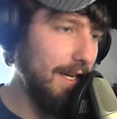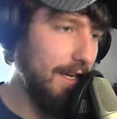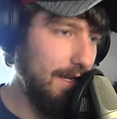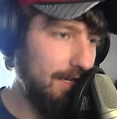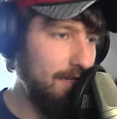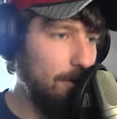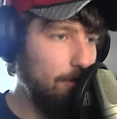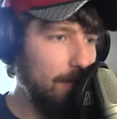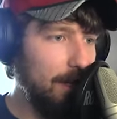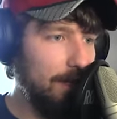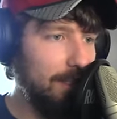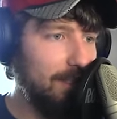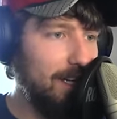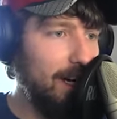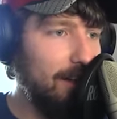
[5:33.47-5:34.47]
like chewing
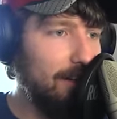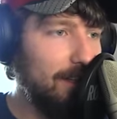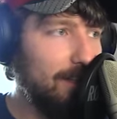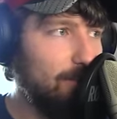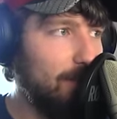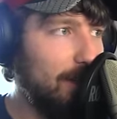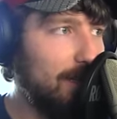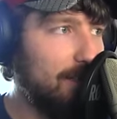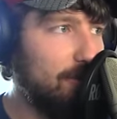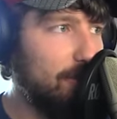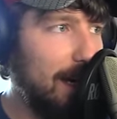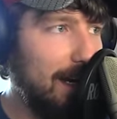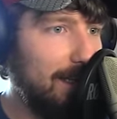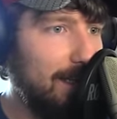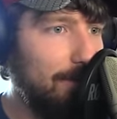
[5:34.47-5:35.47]
on the chair and it's really
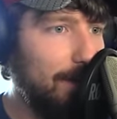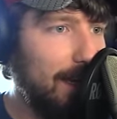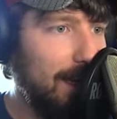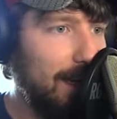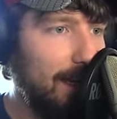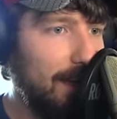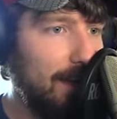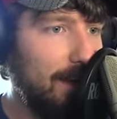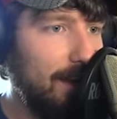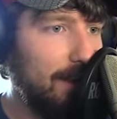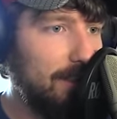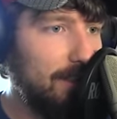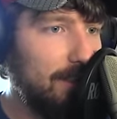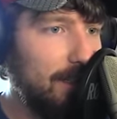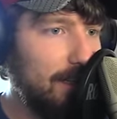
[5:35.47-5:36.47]
distracting me.
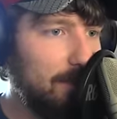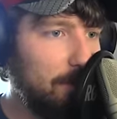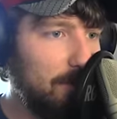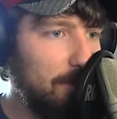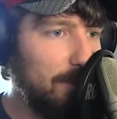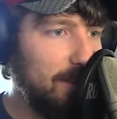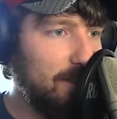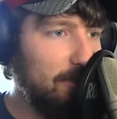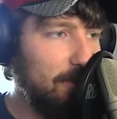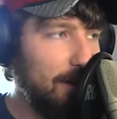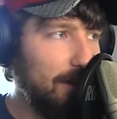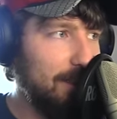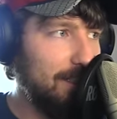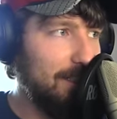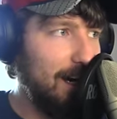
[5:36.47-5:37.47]
Because she's not supposed to be chewing
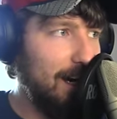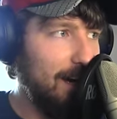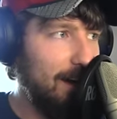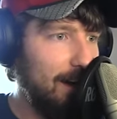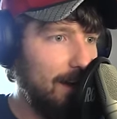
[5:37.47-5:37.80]
on the chair.